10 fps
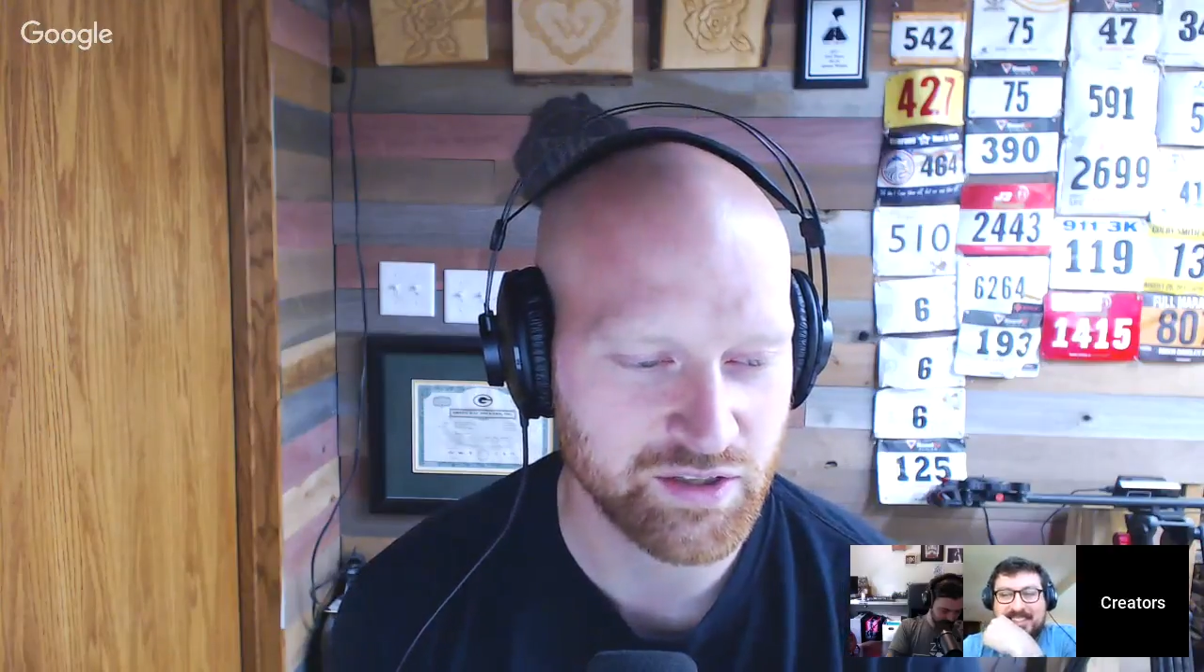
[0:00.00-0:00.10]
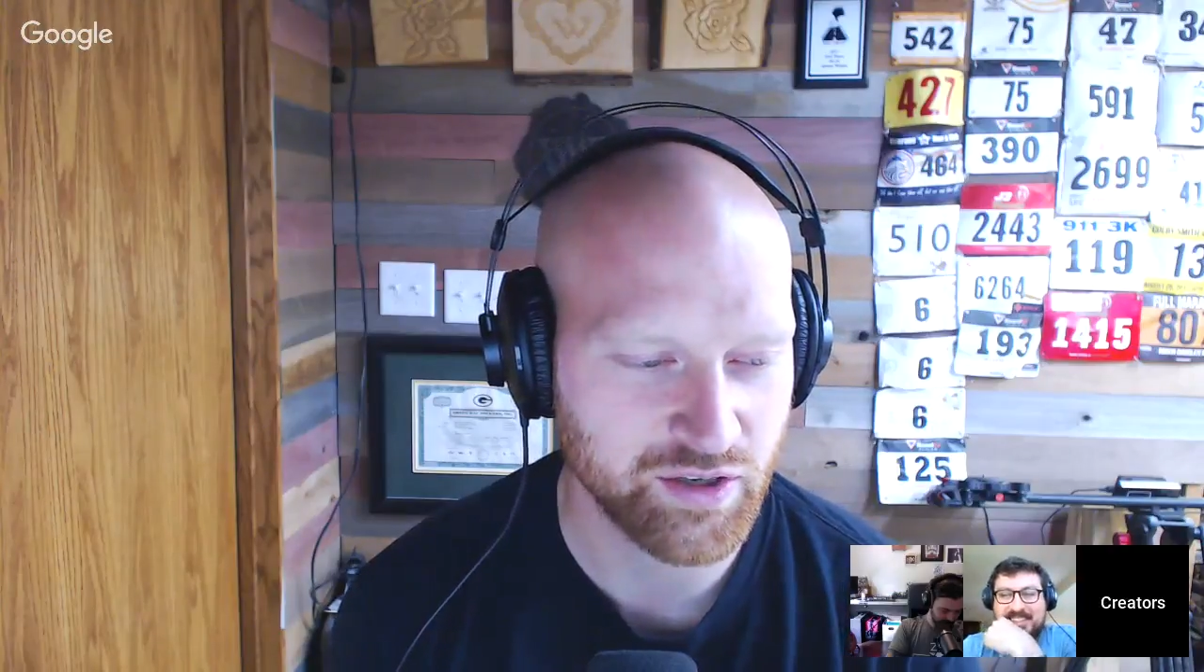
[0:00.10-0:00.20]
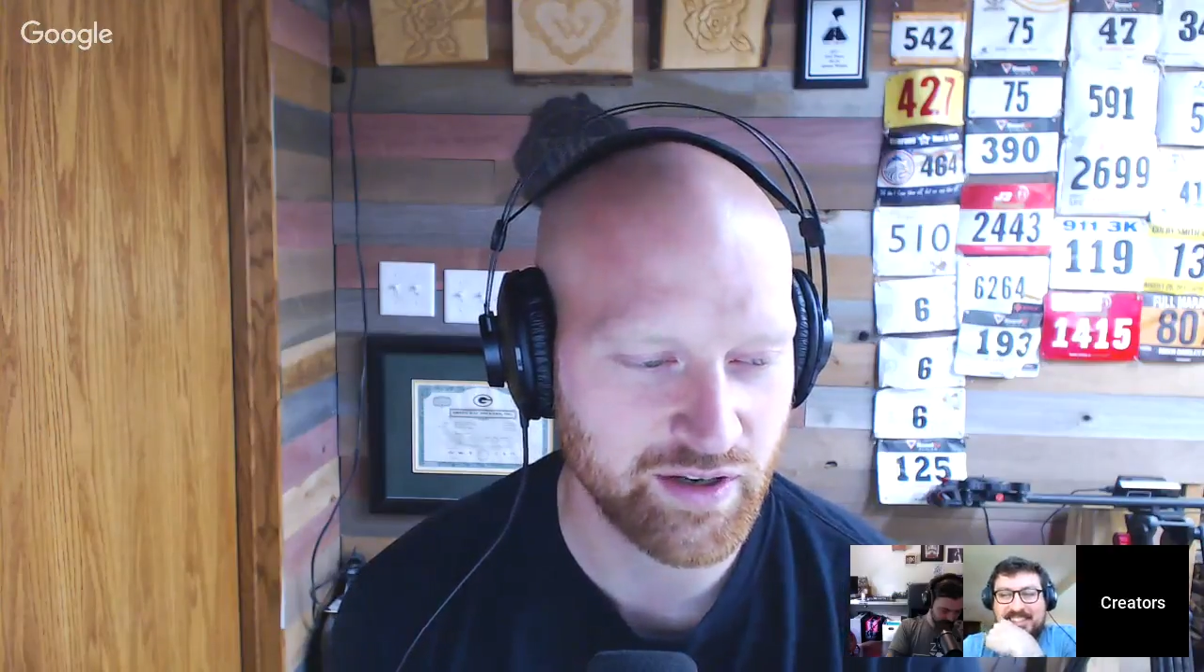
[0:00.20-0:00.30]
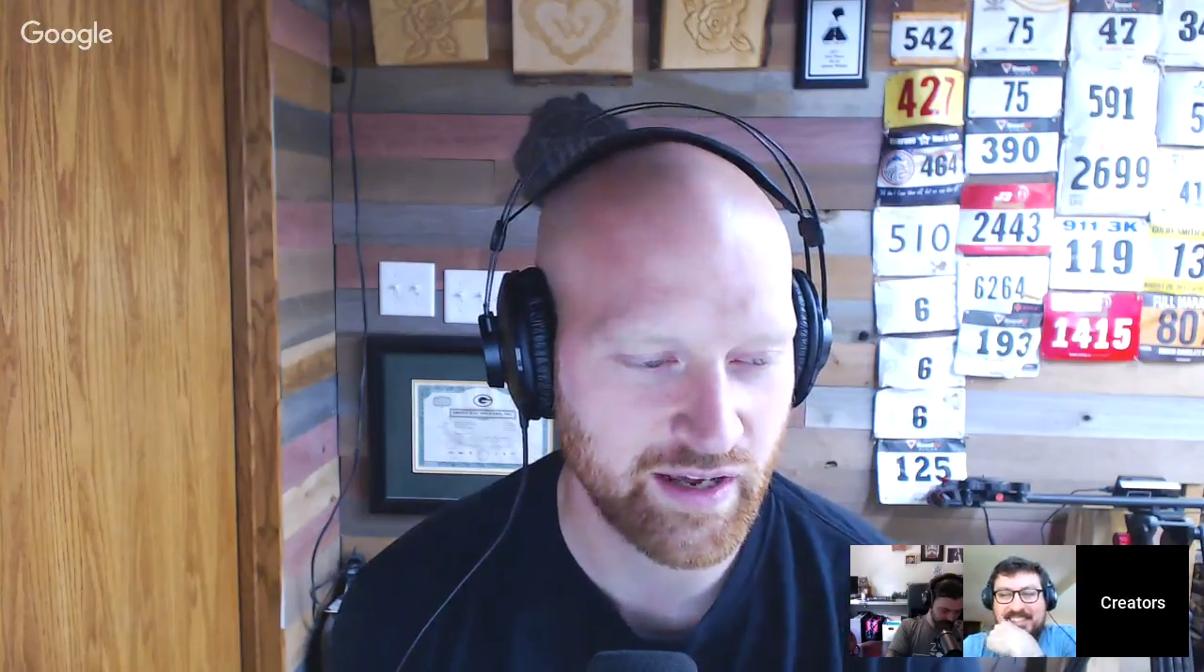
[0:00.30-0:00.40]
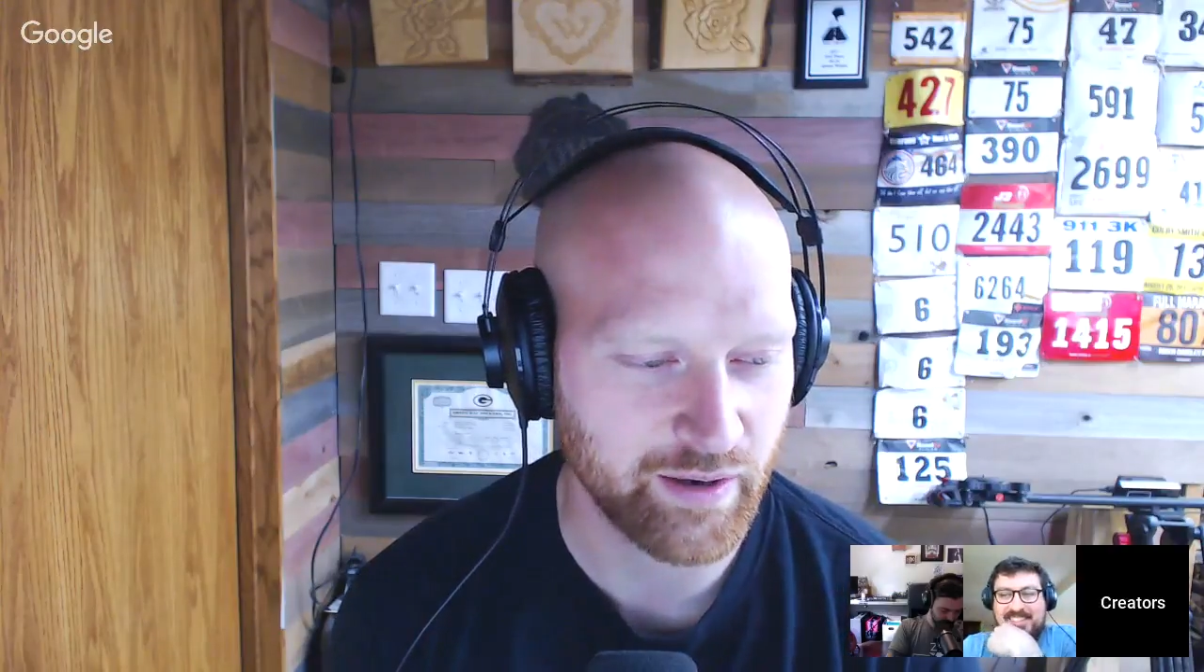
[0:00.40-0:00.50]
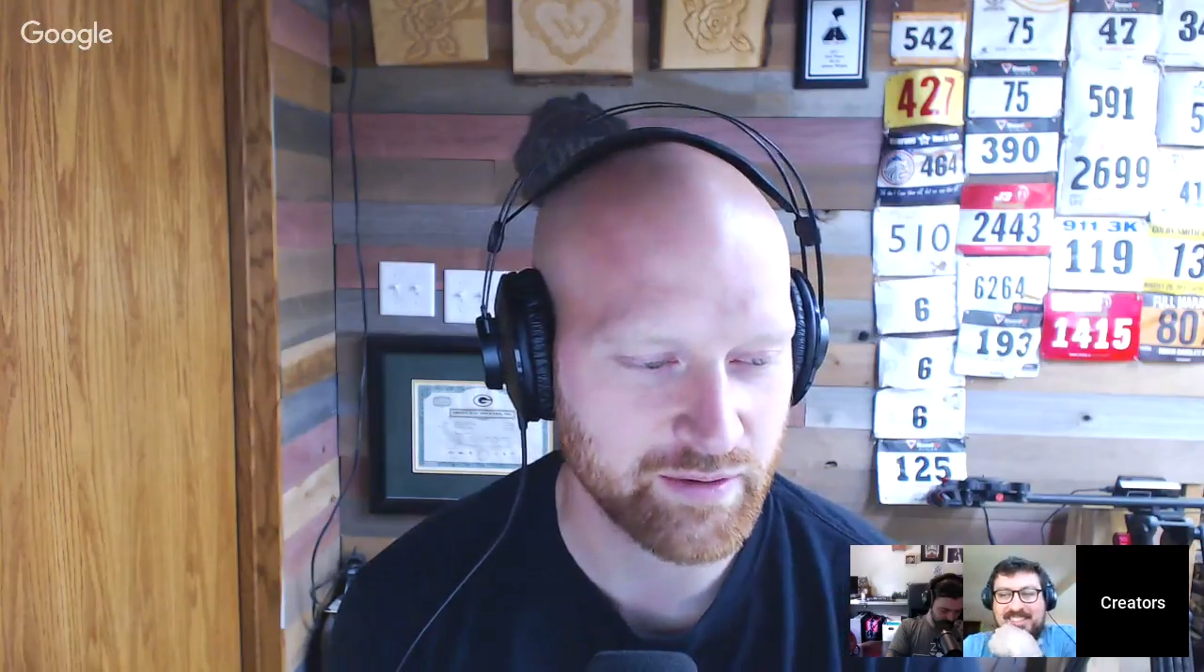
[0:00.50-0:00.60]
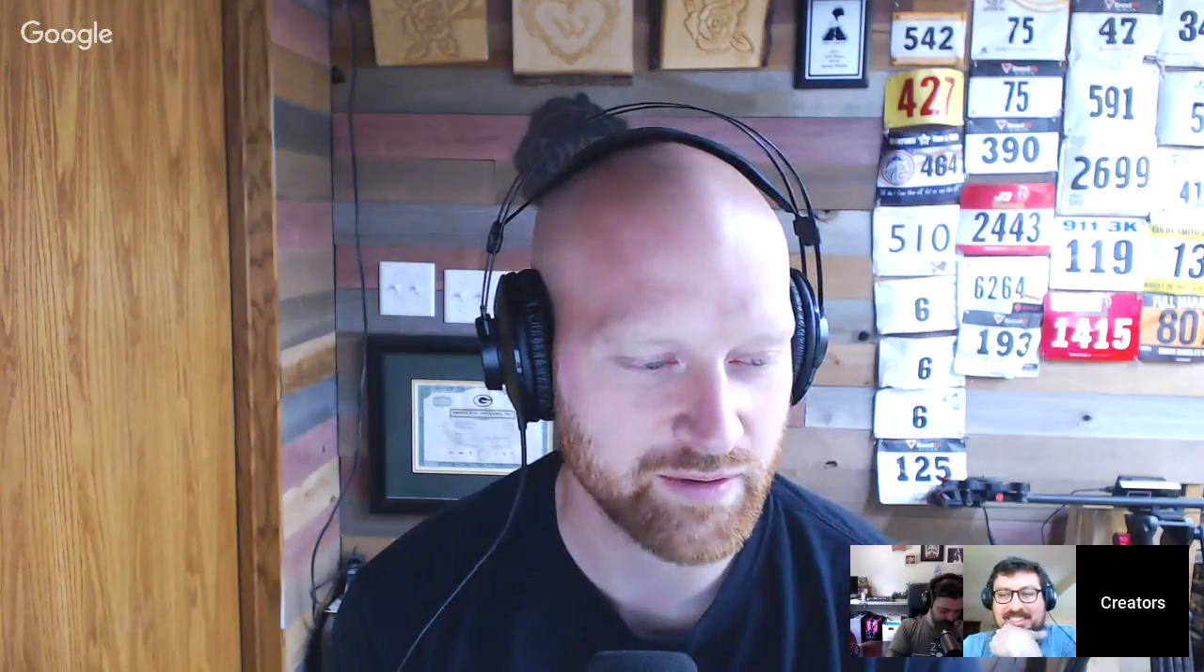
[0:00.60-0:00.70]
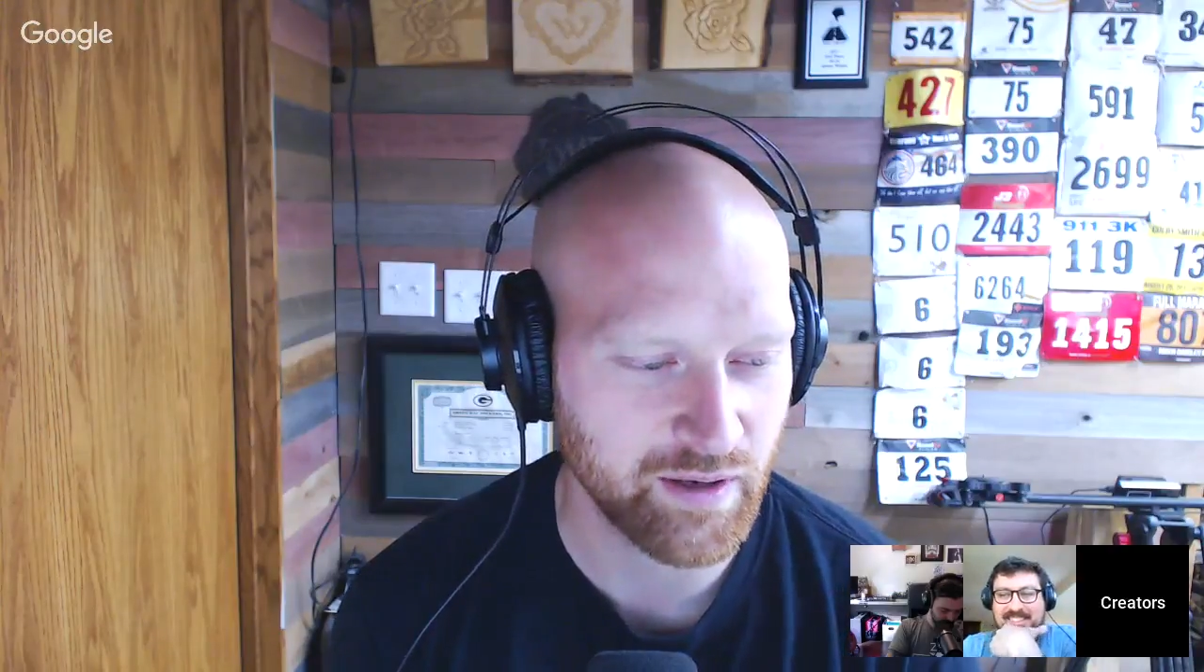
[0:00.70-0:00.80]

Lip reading: a shirt out.